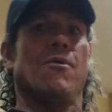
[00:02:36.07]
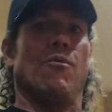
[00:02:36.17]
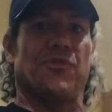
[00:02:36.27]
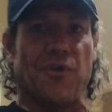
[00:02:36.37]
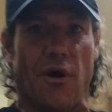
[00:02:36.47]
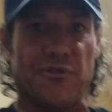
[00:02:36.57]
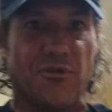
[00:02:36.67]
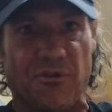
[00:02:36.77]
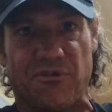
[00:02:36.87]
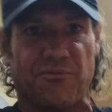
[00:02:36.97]
With all
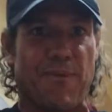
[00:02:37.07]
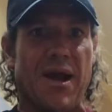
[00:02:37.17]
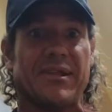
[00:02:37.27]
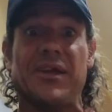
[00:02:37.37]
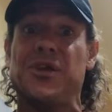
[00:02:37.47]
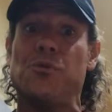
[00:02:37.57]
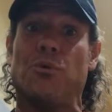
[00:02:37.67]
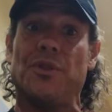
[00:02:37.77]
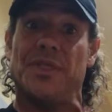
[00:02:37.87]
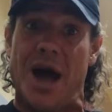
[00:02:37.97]
due respect, and you
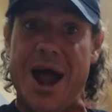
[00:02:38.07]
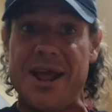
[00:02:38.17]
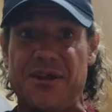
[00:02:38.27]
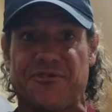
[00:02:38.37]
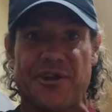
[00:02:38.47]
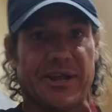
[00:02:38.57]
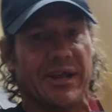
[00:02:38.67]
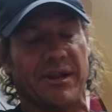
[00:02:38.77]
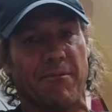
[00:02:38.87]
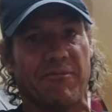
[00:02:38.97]
will not enter the
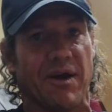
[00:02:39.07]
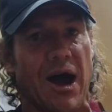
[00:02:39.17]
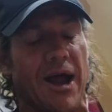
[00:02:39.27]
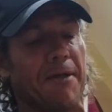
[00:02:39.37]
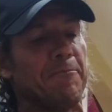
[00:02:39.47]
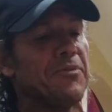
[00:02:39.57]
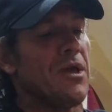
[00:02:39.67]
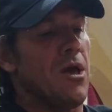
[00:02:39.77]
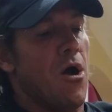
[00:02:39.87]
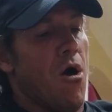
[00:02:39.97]
kingdom of God.
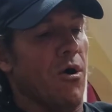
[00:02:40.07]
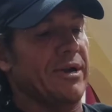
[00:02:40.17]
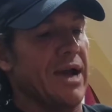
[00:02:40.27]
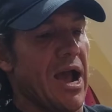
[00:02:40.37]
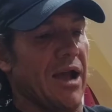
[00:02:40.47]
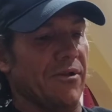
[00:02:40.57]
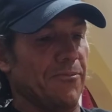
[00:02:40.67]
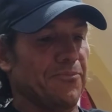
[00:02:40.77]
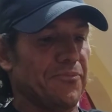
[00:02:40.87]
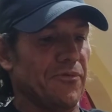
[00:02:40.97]

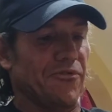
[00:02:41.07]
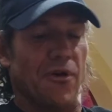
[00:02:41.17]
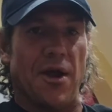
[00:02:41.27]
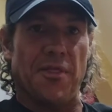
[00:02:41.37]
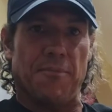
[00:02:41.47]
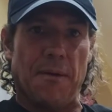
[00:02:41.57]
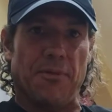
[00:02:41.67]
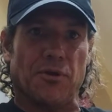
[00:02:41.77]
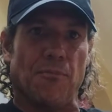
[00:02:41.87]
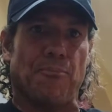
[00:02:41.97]
Okay, so out of the
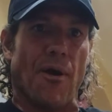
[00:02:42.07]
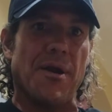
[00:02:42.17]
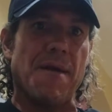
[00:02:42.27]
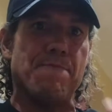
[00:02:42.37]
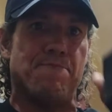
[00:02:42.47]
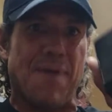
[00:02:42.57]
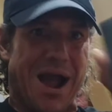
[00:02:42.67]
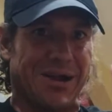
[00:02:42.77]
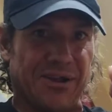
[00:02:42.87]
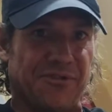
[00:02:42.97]
biblical part and
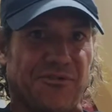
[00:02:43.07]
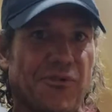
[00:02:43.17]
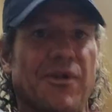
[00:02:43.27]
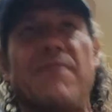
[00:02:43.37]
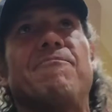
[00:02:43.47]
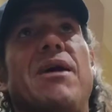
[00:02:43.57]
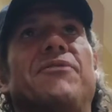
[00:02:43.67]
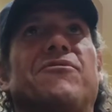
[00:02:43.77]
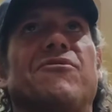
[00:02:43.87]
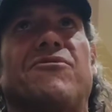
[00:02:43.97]
back to the
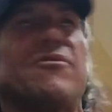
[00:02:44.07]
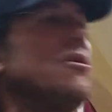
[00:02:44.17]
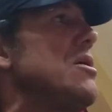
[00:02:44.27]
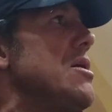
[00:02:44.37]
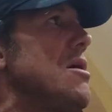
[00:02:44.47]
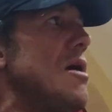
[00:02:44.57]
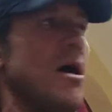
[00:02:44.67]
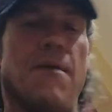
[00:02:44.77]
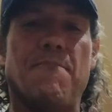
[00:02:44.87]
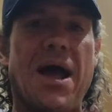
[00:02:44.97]
Inventors
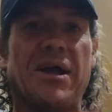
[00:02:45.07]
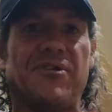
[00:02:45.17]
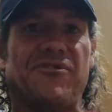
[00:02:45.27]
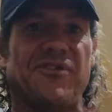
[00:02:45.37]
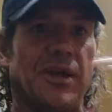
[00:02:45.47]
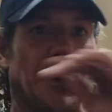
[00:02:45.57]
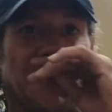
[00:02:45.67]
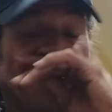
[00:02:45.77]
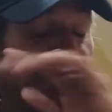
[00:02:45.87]
magazine.